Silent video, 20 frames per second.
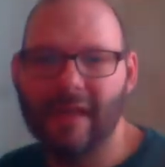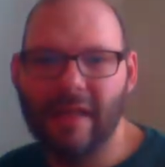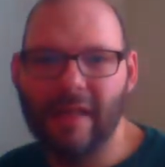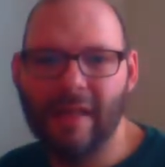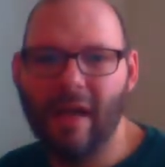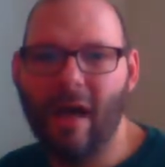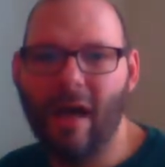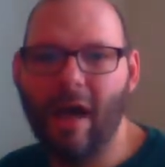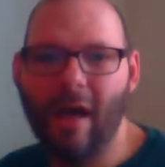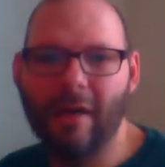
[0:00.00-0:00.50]
do
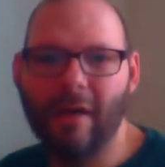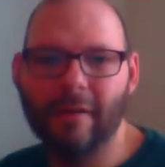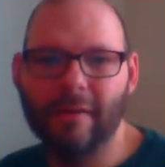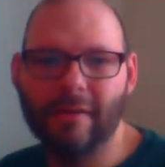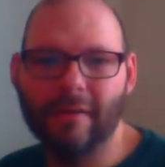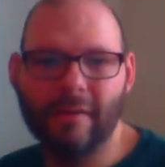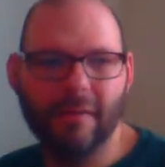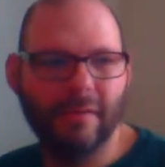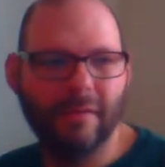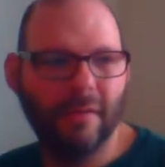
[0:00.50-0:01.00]
young
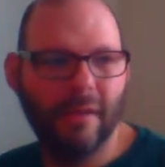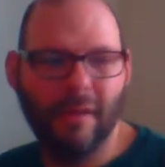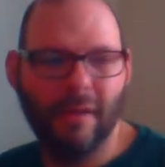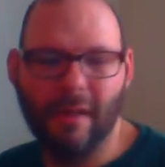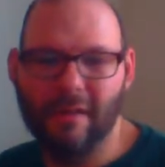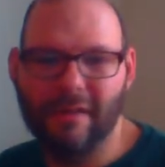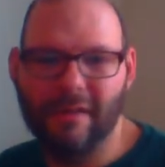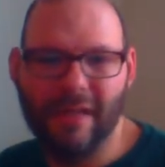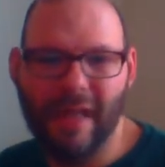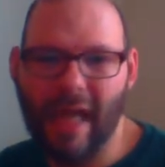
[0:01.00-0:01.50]

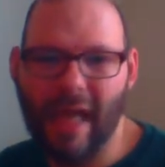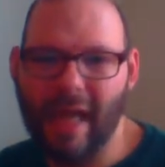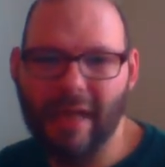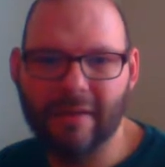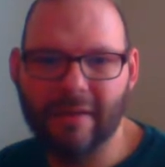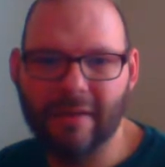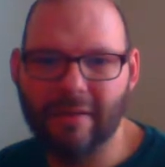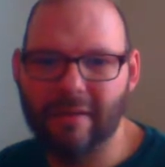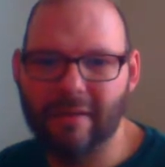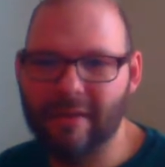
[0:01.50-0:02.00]

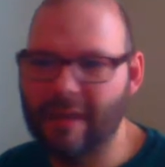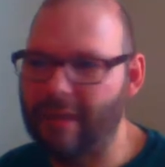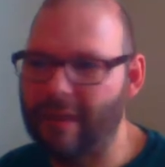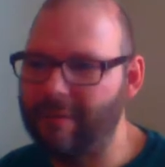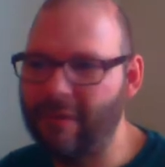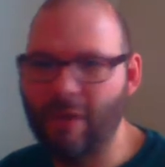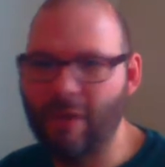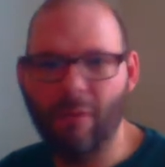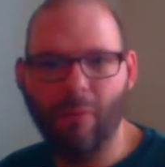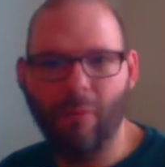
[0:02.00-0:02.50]
teenagers, if
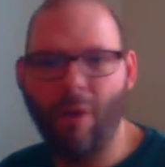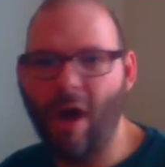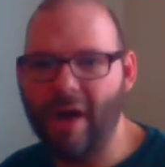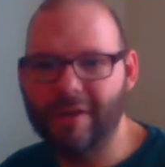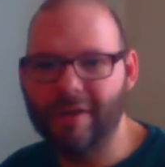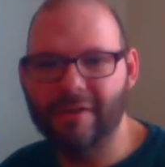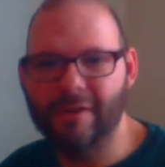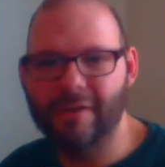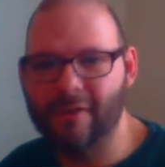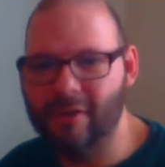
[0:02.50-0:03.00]
they're
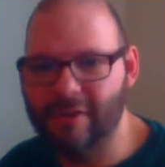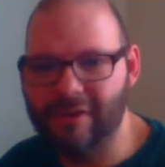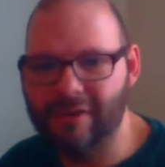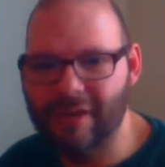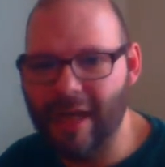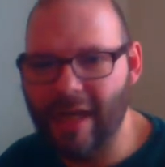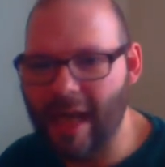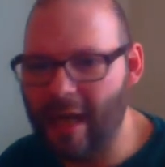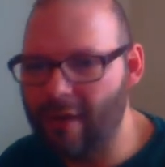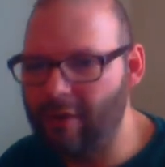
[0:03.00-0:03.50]
watching your
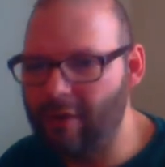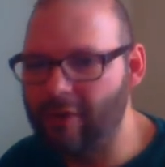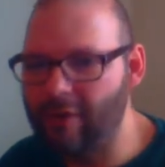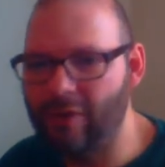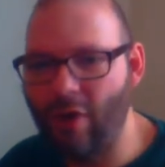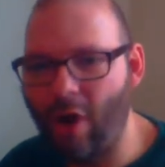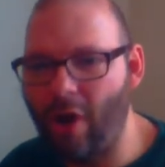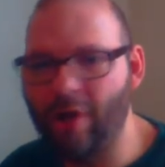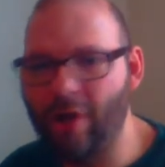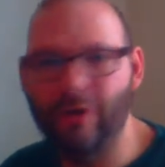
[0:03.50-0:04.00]
channel,
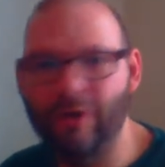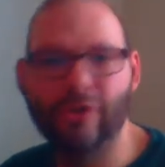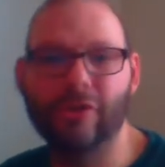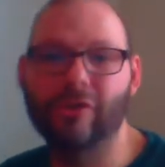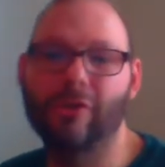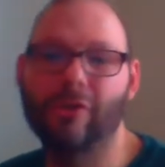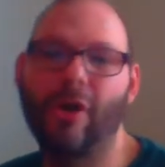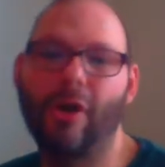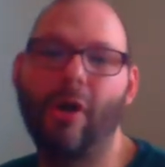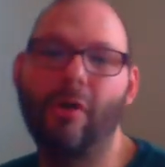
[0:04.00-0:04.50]
you're
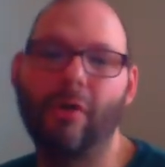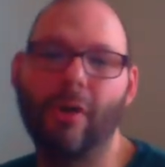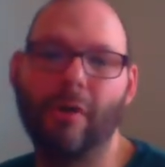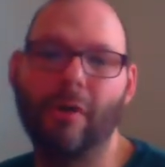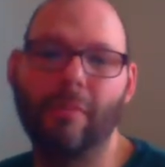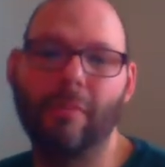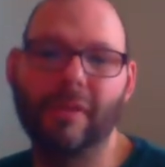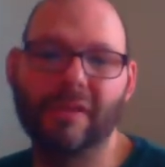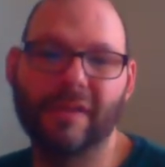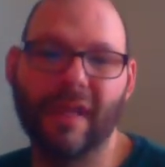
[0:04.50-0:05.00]
showing
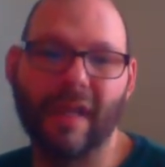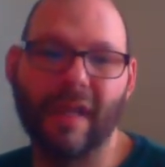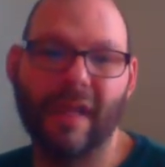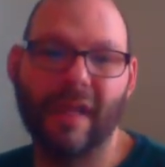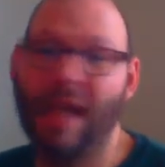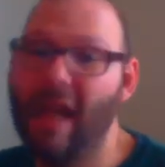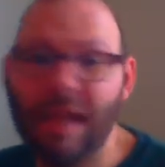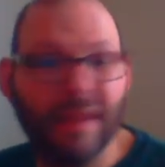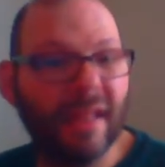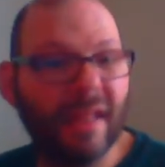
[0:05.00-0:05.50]
them, it's like,
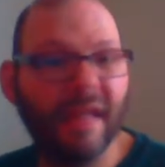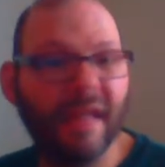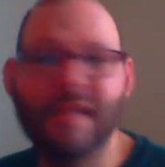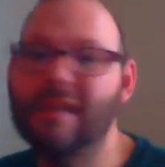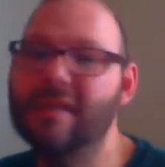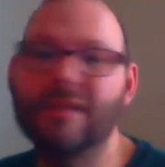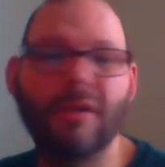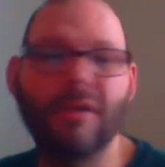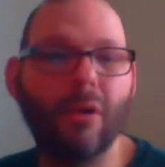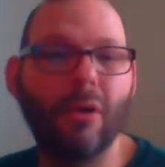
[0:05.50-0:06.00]
this
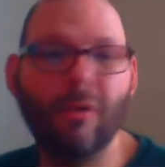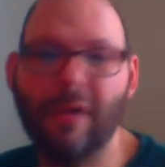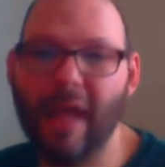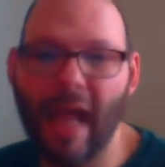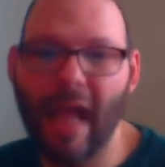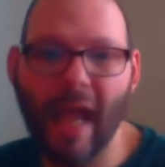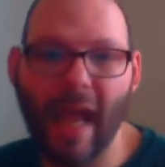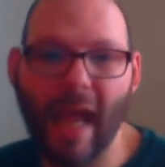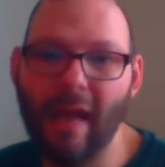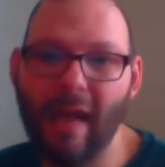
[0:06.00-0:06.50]
is
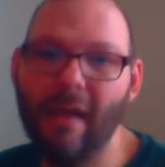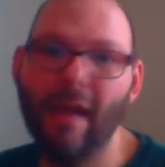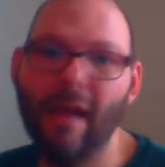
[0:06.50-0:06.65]
okay,